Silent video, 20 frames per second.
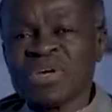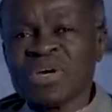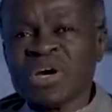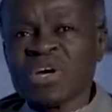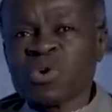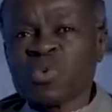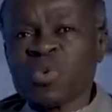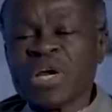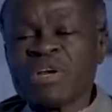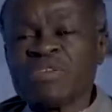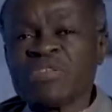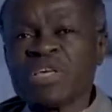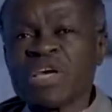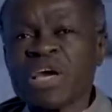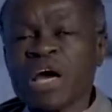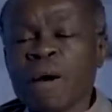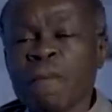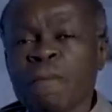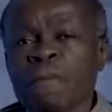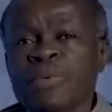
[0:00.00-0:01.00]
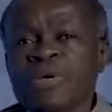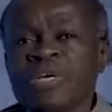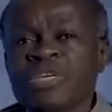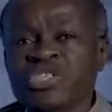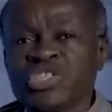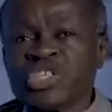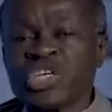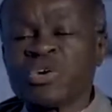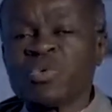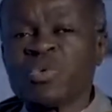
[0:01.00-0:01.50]
And when they are
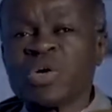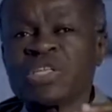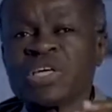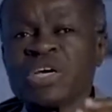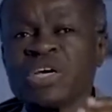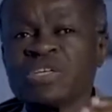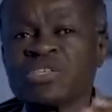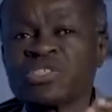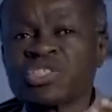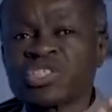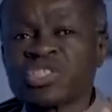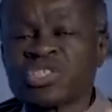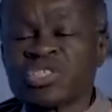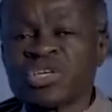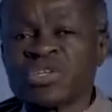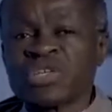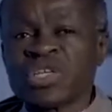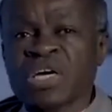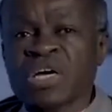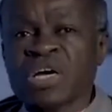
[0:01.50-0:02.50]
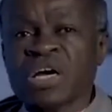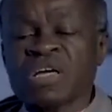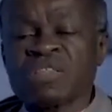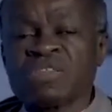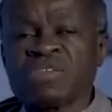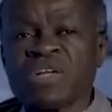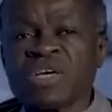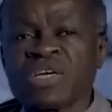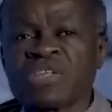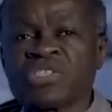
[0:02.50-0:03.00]
preaching, whether it's the
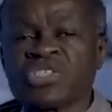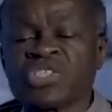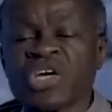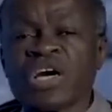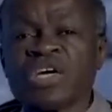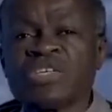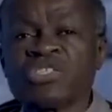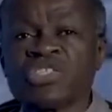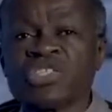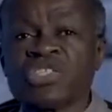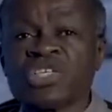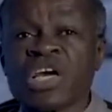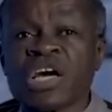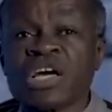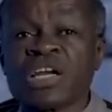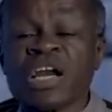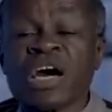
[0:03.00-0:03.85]
Catholic Church, they are